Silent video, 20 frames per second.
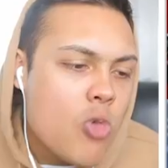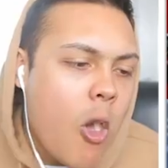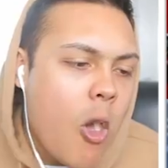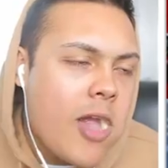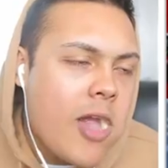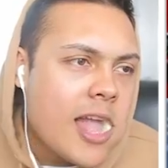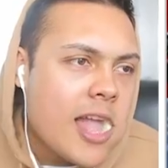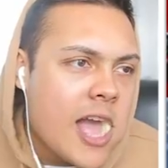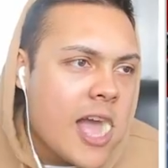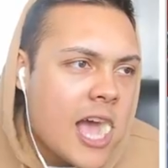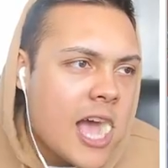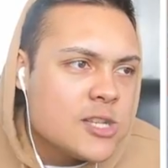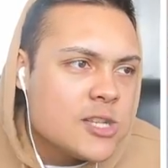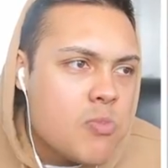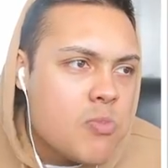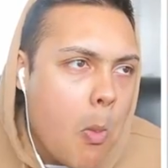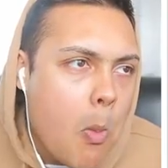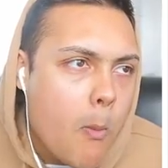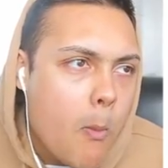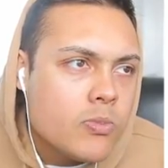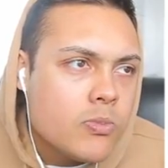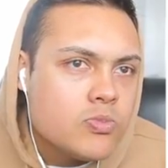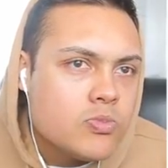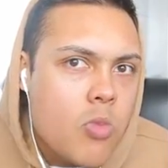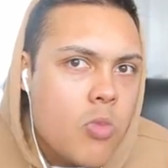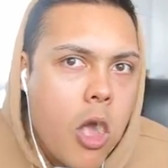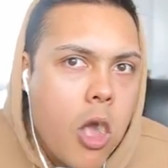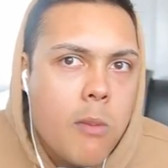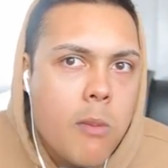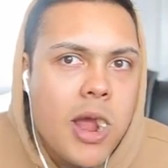Okay, guys,
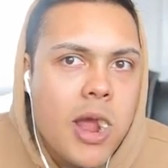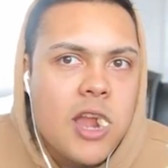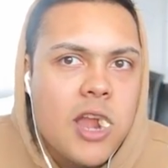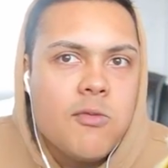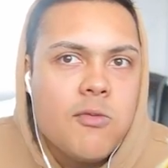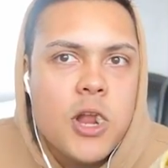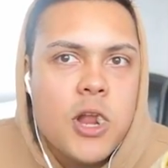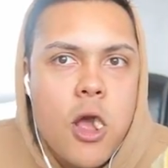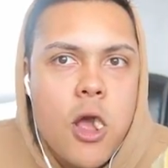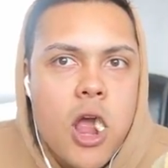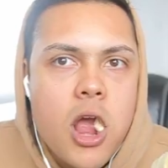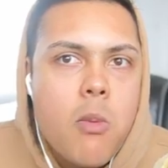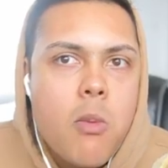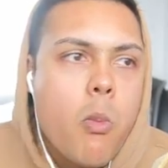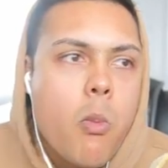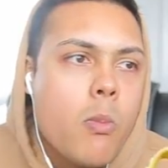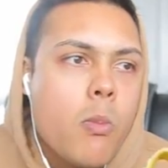I'm gonna end the video here.